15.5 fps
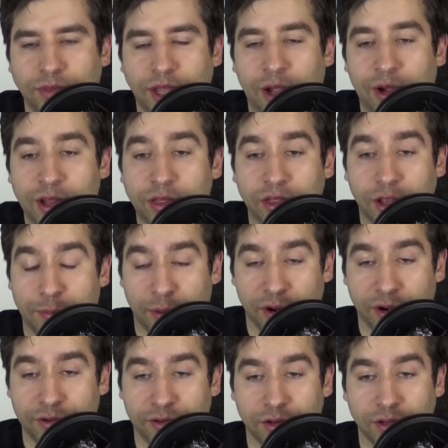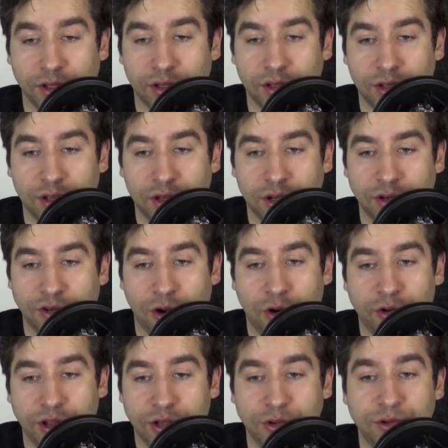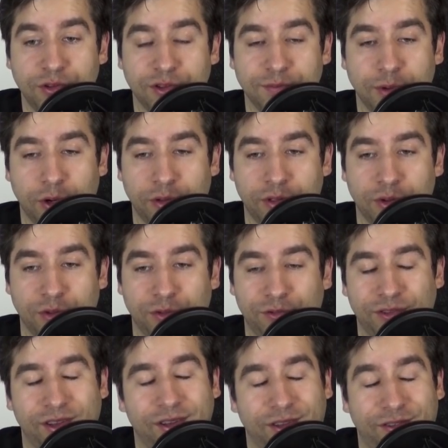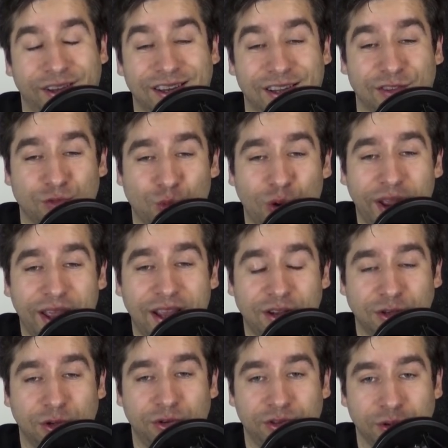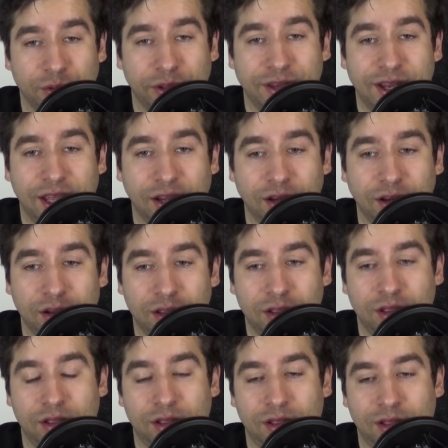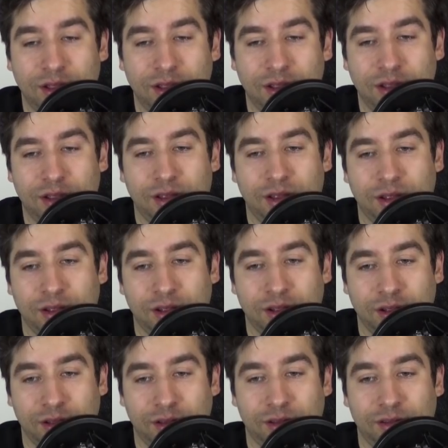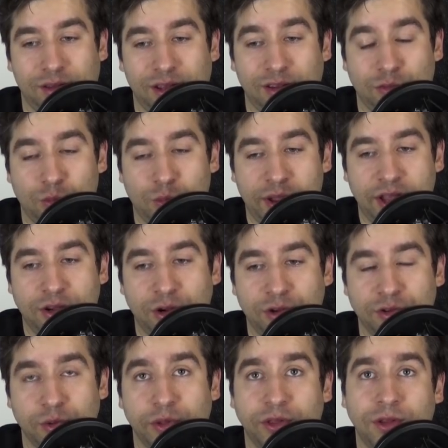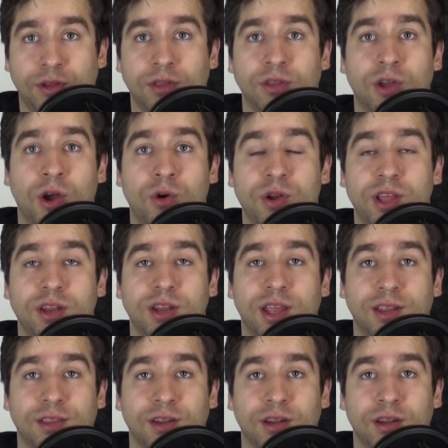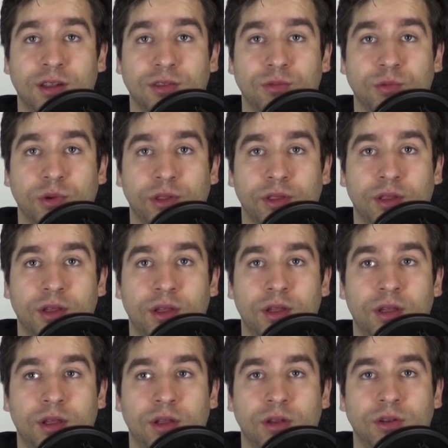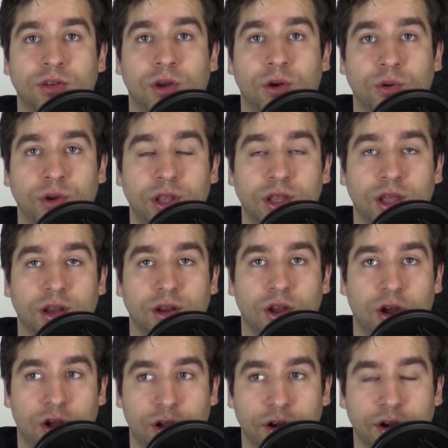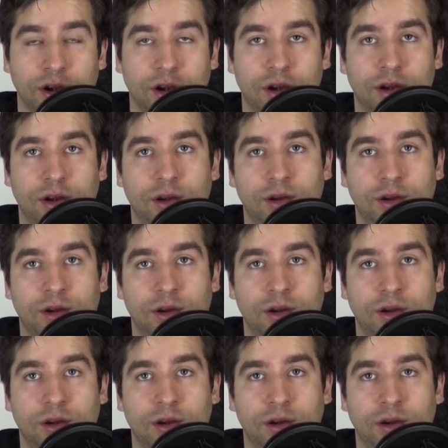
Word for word: Now, I think, personally, Tony loses both of those fights. It's way closer with Nate. It's way closer with Tony and Nate than it is with Tony and Conor.